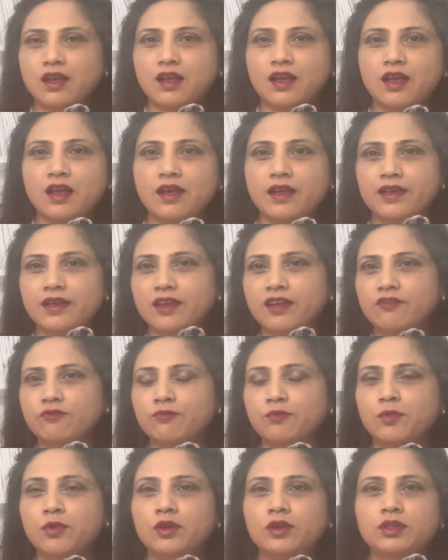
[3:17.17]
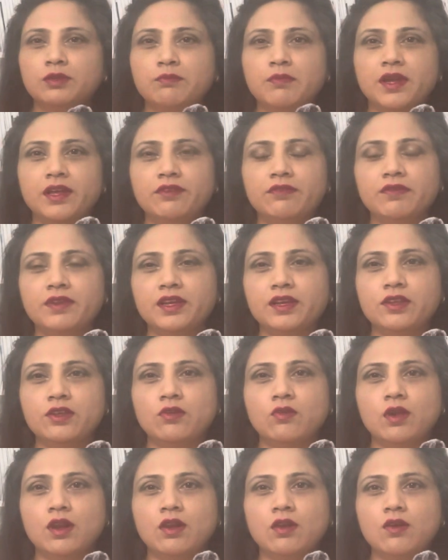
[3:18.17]
I have put my
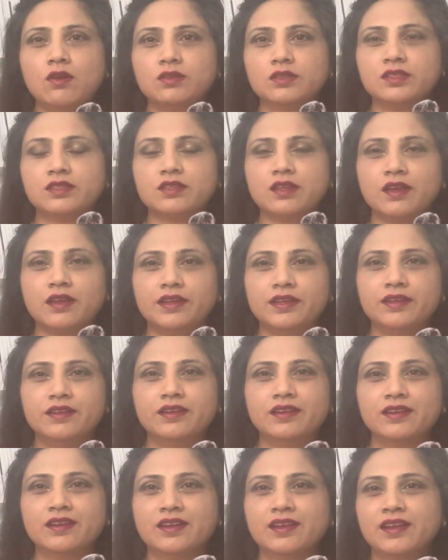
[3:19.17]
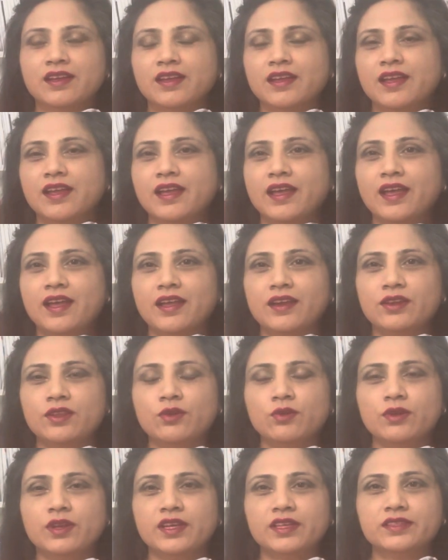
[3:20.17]
video alongside and
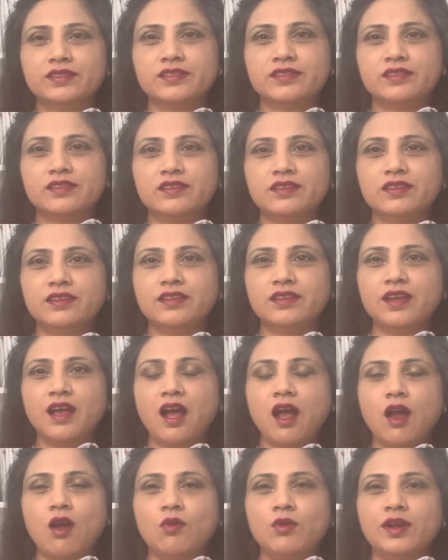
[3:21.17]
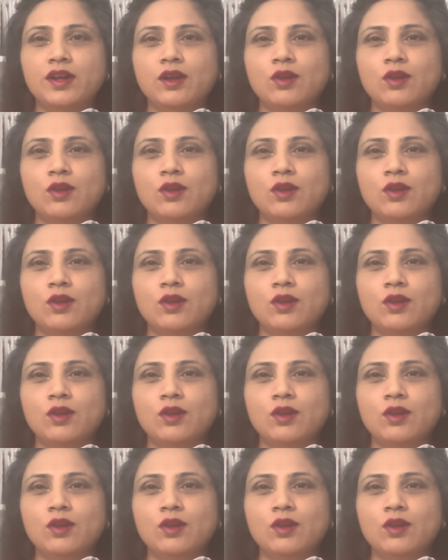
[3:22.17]
you can see how it